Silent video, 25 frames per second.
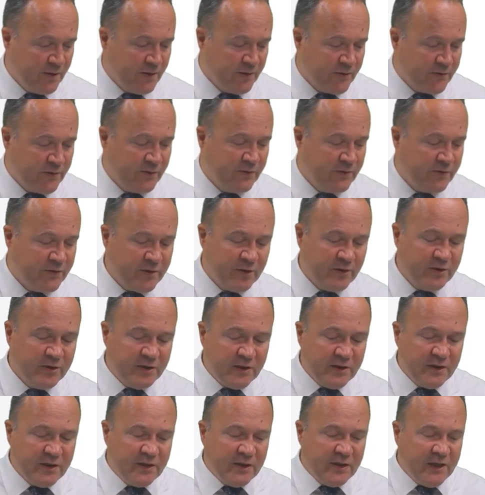So
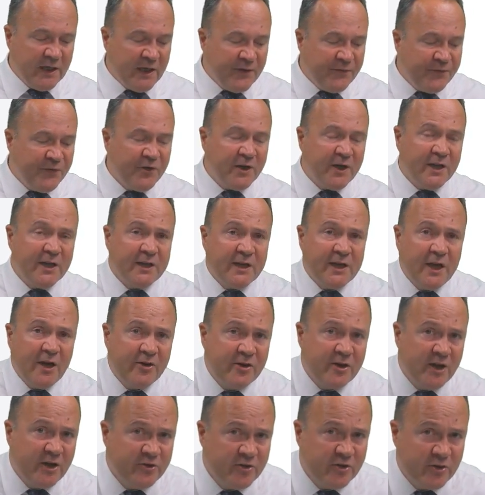if you get a
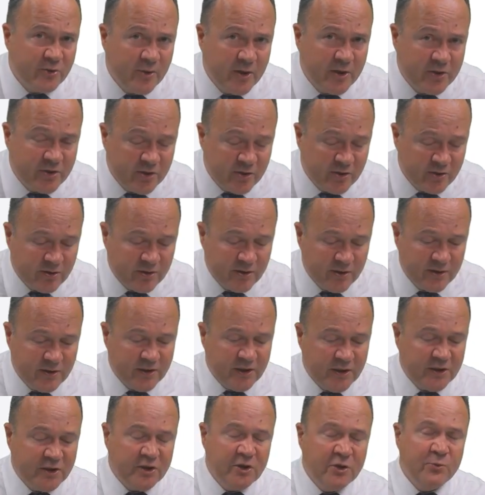calculation question,
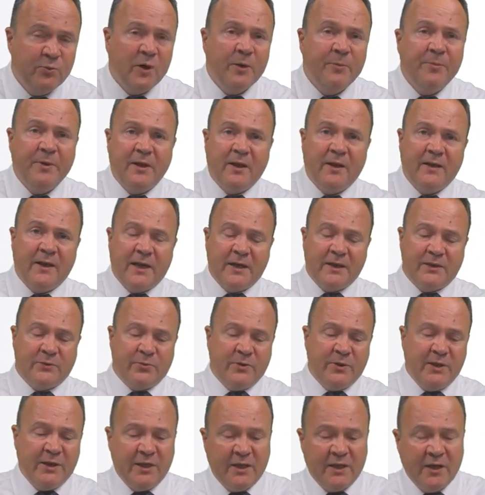it could well be like that,
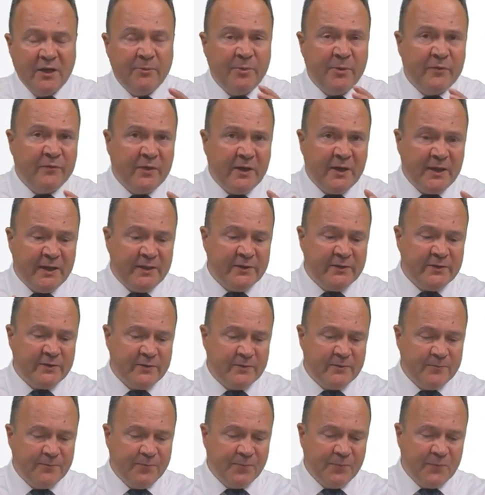where you get a little bit of a
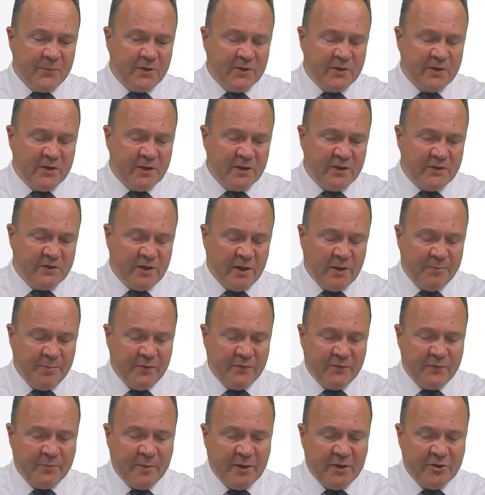lease type of
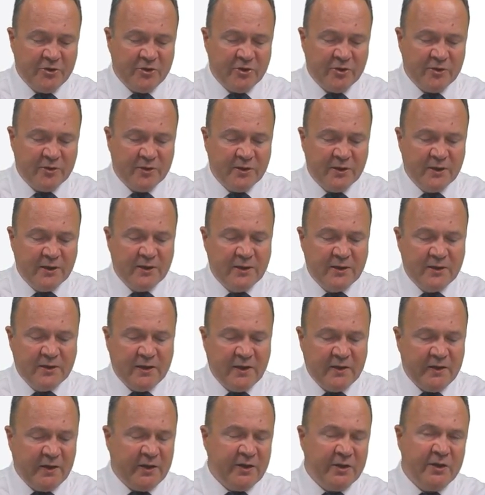information,
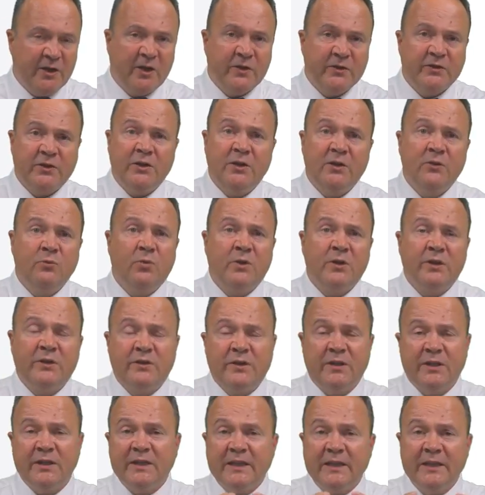and they could ask you what is
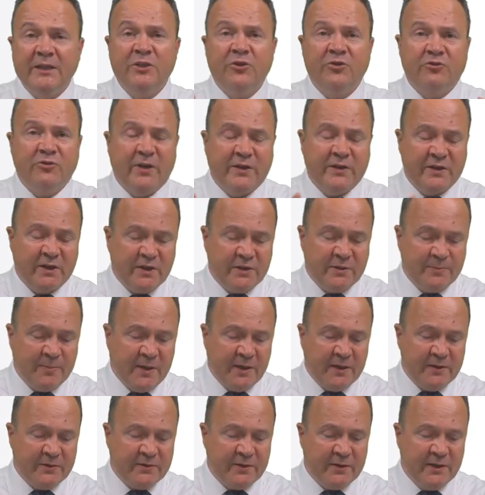the interest
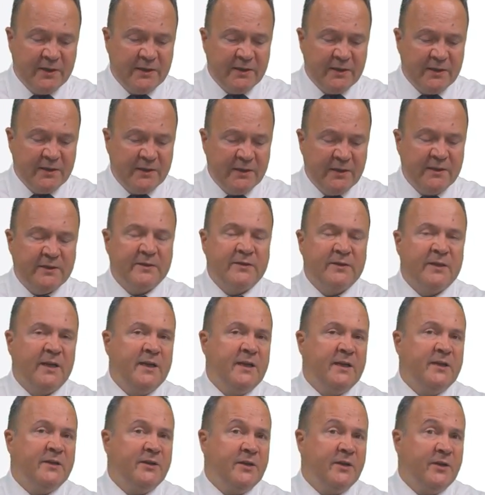expense, let's
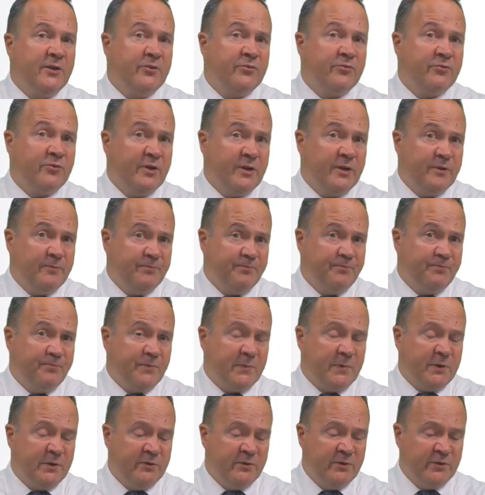say in year 3.
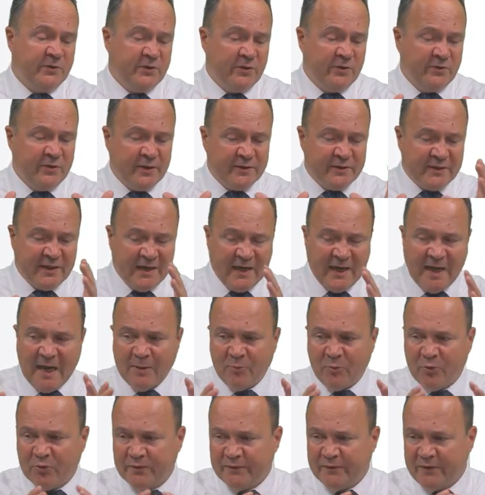So that
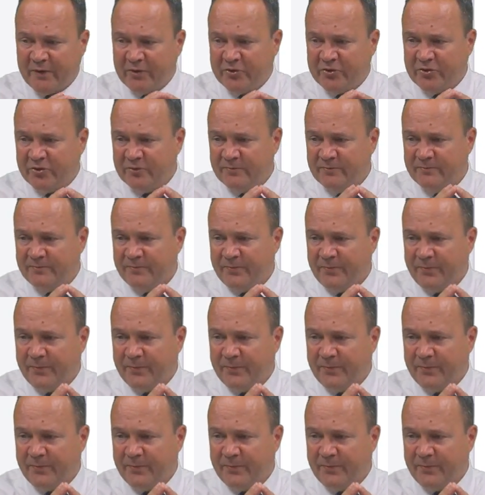amort function